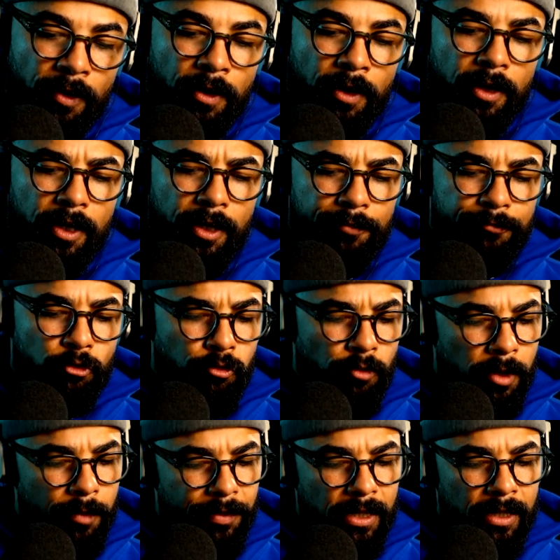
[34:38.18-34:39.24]
If
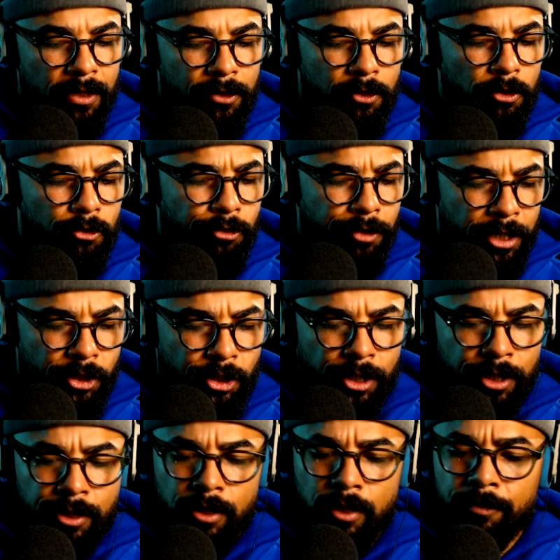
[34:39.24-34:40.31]
Trump is
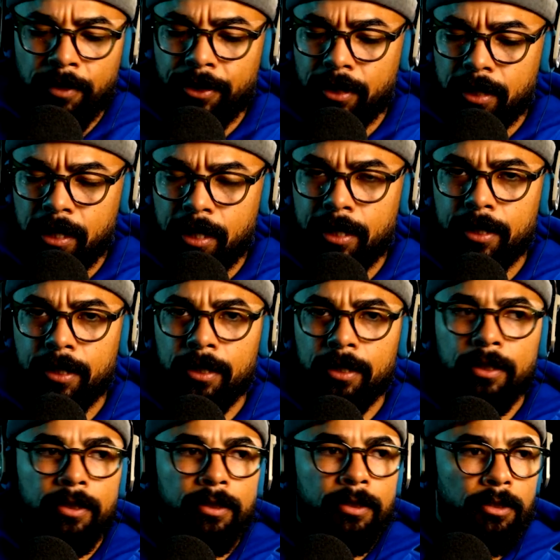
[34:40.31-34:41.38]
tradition,
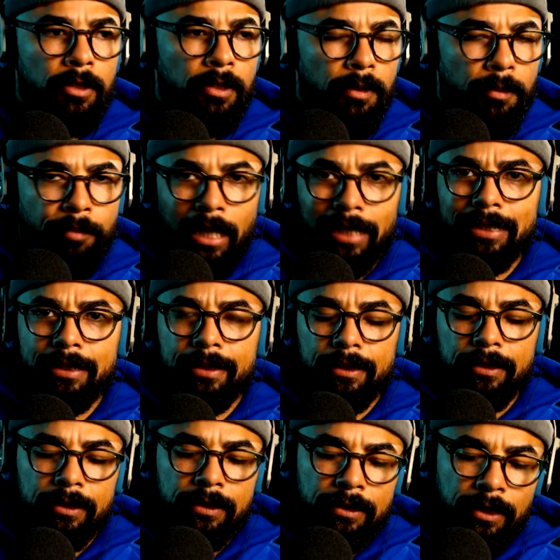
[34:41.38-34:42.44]
Americana,
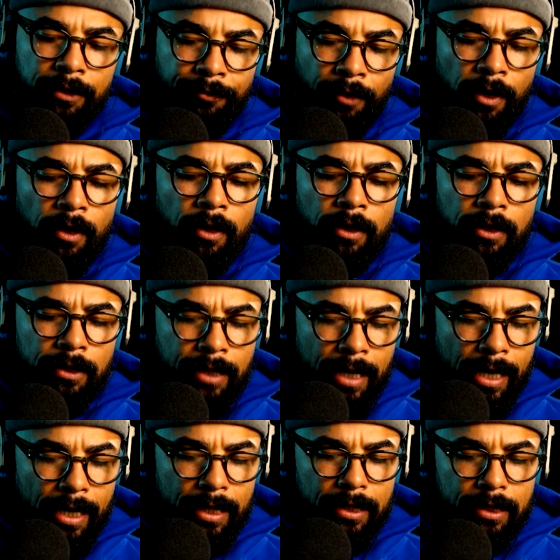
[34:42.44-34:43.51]
politics, if
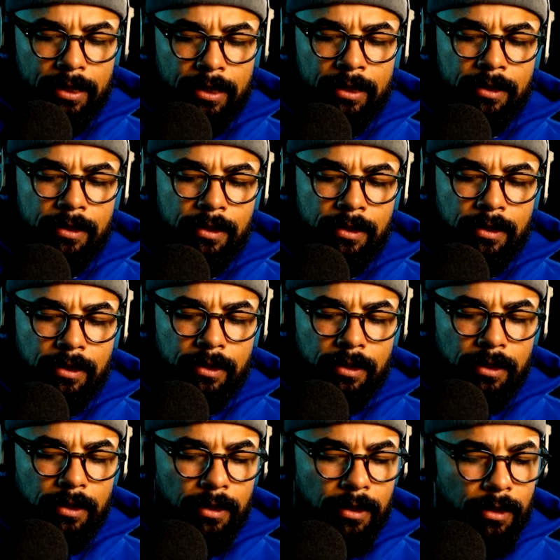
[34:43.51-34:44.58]
Ye is
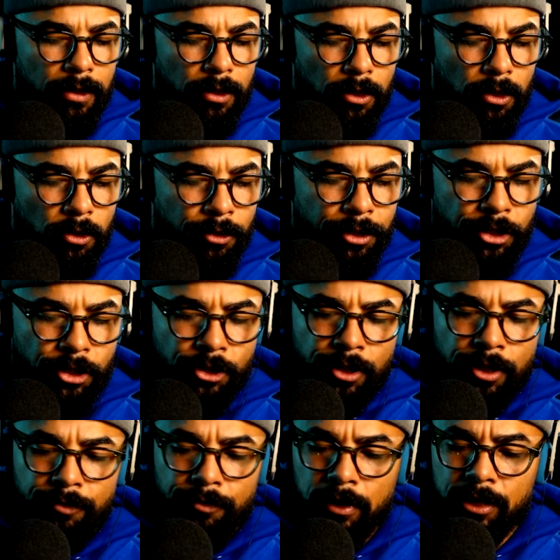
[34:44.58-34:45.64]
Christian,
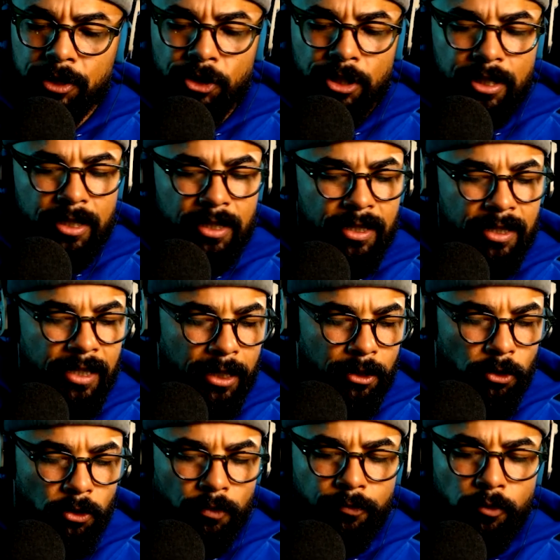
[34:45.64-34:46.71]
religious,
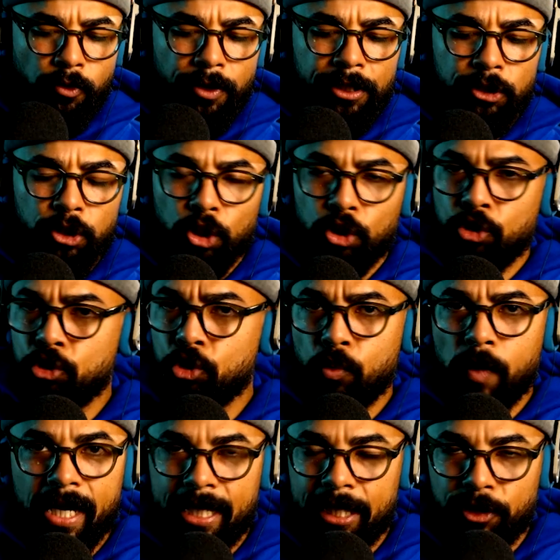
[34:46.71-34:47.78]
technical voice, new
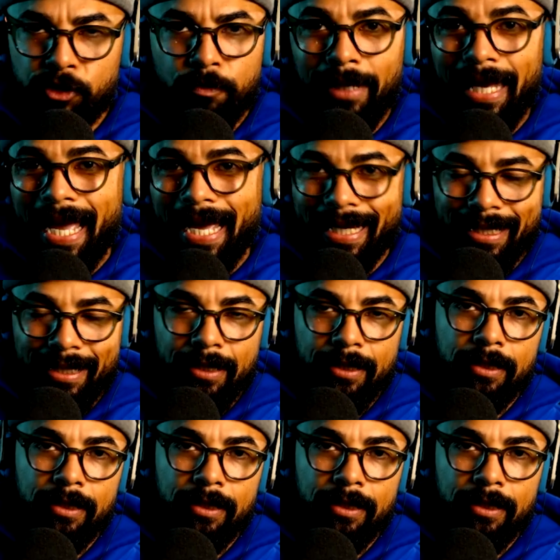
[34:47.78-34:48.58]
age, black,